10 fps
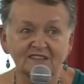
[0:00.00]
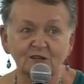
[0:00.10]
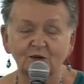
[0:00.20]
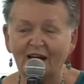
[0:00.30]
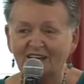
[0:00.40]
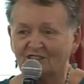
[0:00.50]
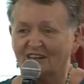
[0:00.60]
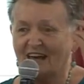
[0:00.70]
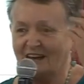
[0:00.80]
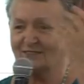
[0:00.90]
So to
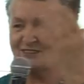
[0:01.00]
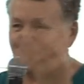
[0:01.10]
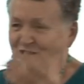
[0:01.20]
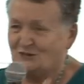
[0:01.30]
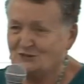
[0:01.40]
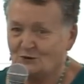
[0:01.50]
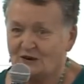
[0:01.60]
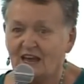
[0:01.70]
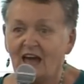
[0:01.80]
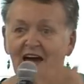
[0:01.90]
actually have
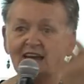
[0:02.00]
surgery